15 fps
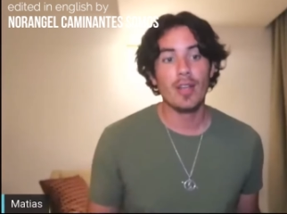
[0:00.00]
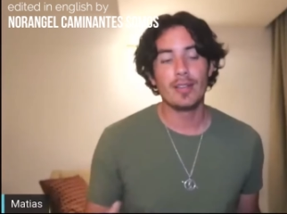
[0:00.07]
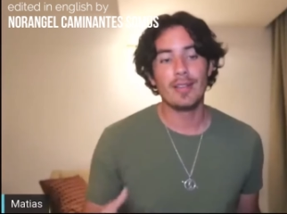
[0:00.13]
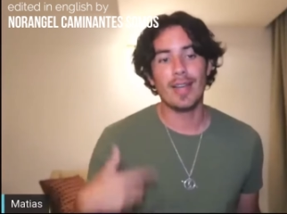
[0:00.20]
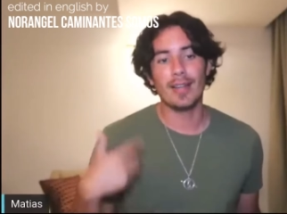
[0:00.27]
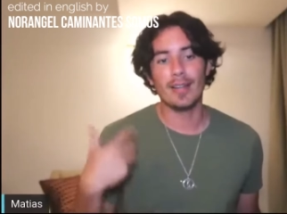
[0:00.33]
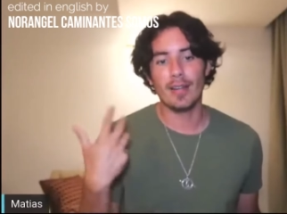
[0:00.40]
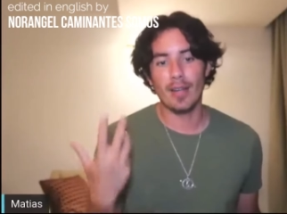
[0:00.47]

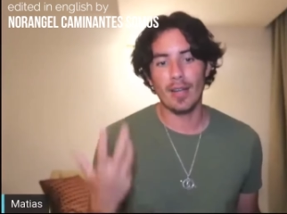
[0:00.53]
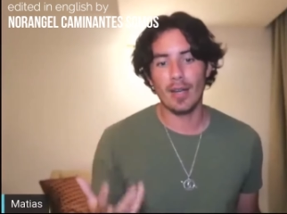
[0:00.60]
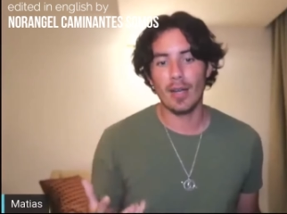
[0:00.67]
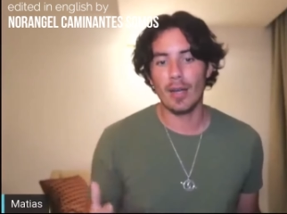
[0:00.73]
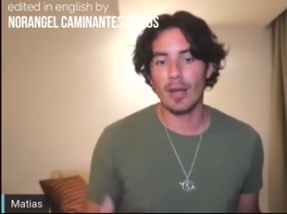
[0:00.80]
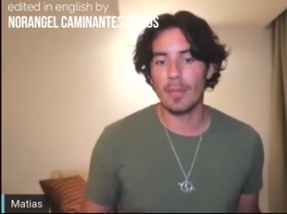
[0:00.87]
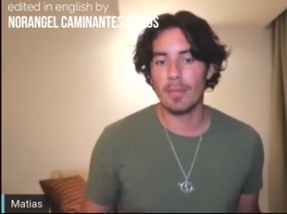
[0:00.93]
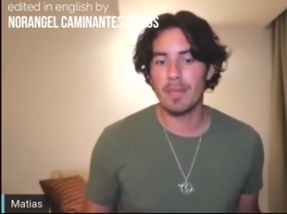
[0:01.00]
that
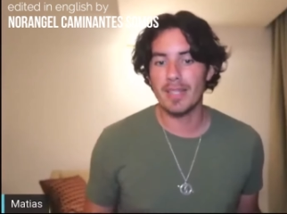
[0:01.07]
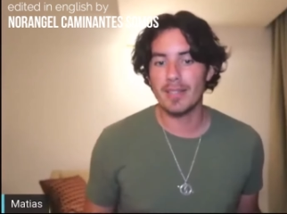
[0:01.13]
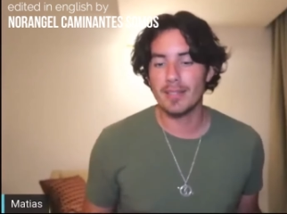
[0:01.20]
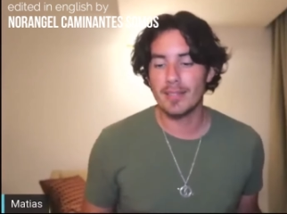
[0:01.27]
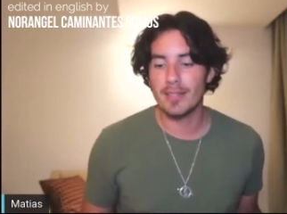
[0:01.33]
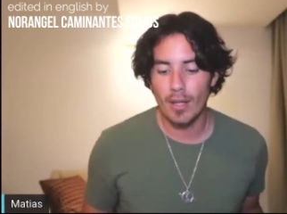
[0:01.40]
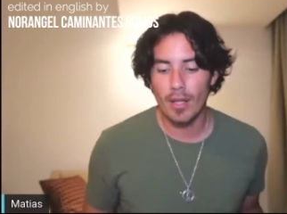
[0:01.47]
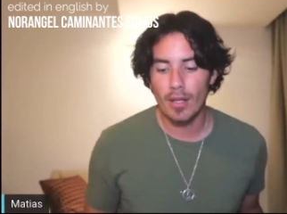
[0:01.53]

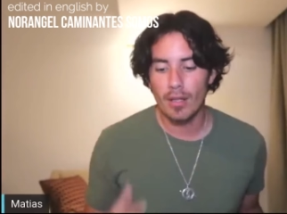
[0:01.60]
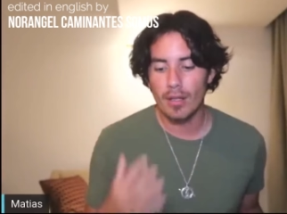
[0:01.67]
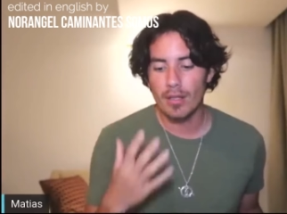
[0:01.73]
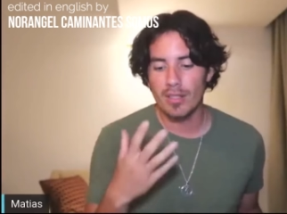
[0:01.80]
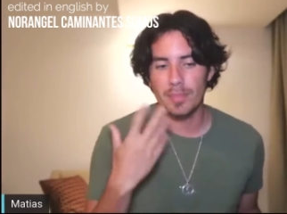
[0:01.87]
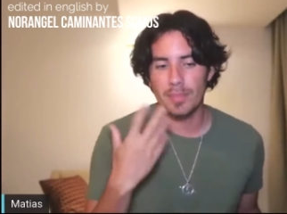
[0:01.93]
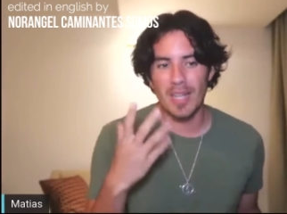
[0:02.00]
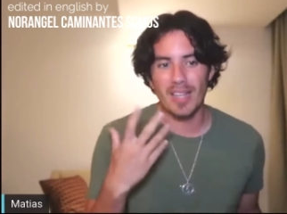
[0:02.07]
means
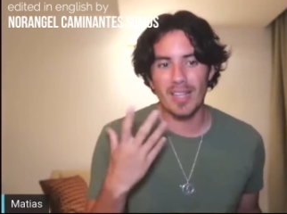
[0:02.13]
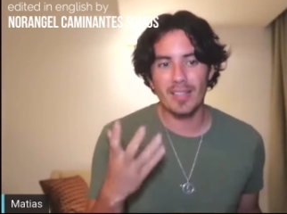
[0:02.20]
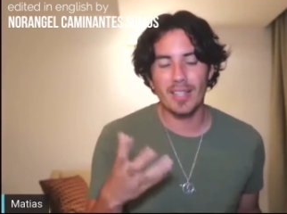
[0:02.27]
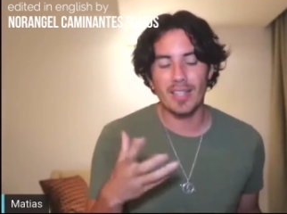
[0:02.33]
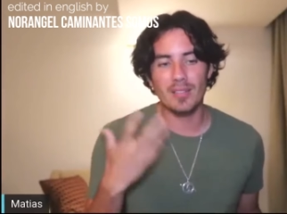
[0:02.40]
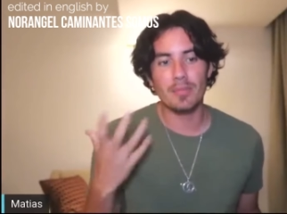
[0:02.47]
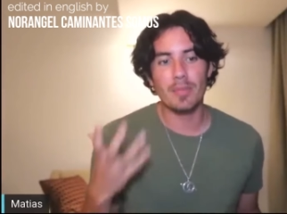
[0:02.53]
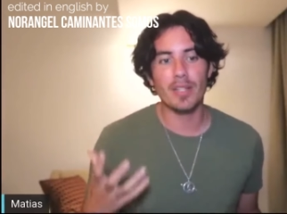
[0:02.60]
smelly,
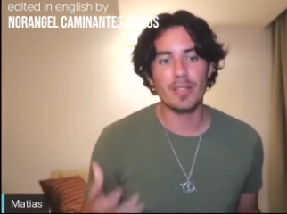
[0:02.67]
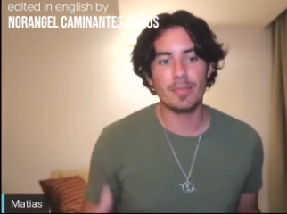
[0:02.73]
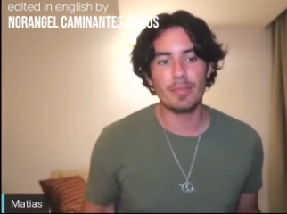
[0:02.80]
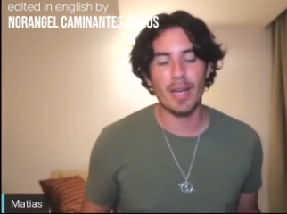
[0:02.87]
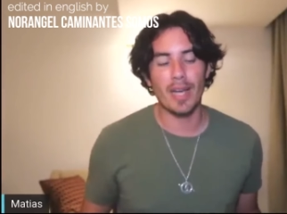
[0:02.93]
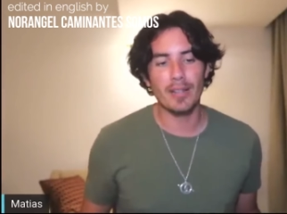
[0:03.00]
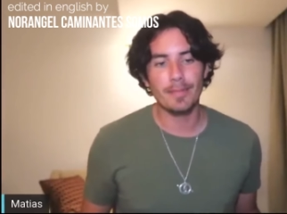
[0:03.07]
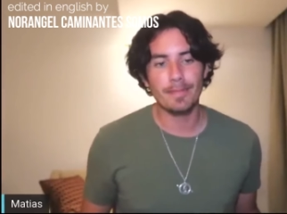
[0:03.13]
that smells
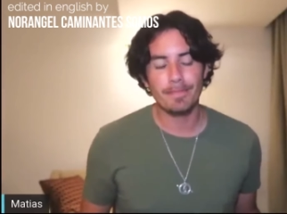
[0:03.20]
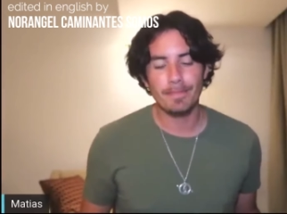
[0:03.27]
bad.